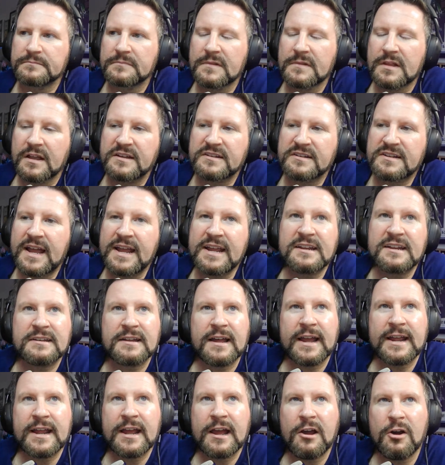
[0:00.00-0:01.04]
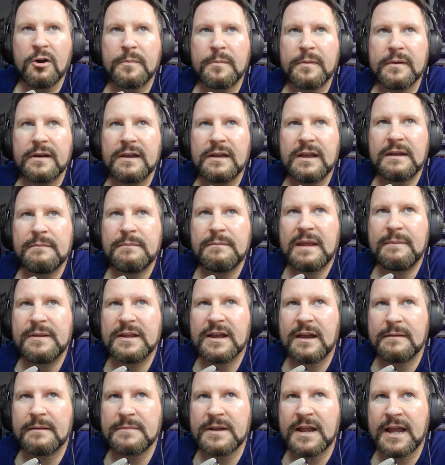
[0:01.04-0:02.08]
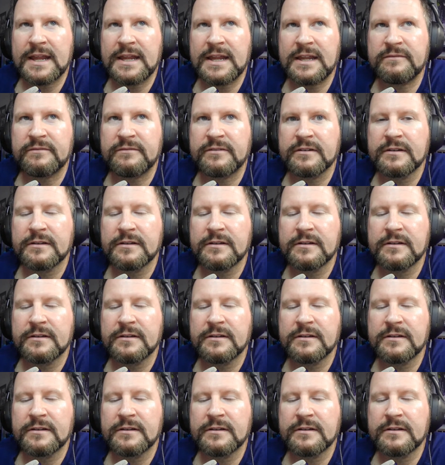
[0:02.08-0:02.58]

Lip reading: Because I hope, and maybe I'm naive,